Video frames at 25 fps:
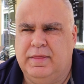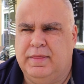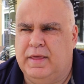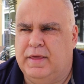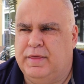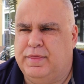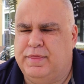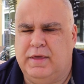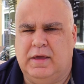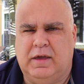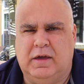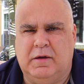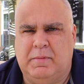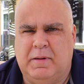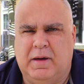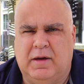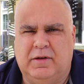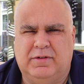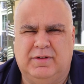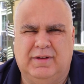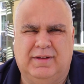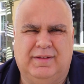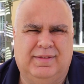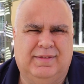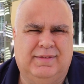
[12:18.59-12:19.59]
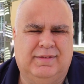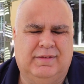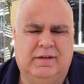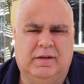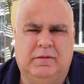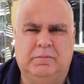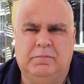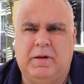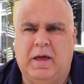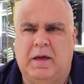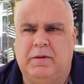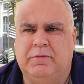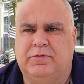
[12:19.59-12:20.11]
They think about it, and
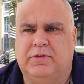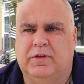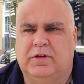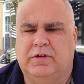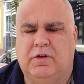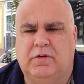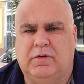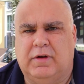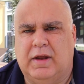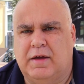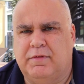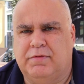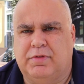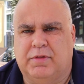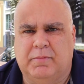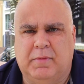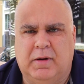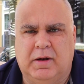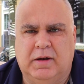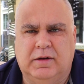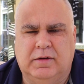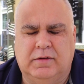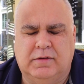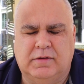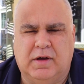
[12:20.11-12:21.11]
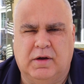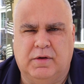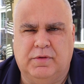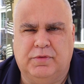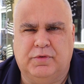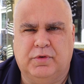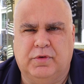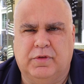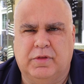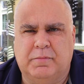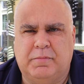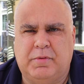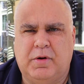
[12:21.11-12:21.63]
perhaps they don't have the money to go
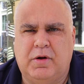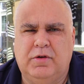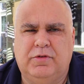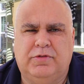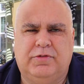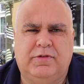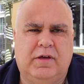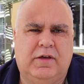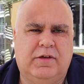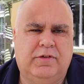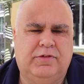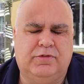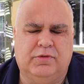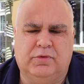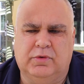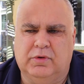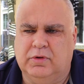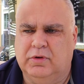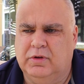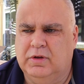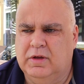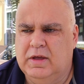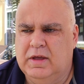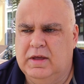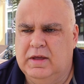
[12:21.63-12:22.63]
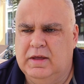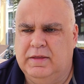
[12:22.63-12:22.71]
through the process, or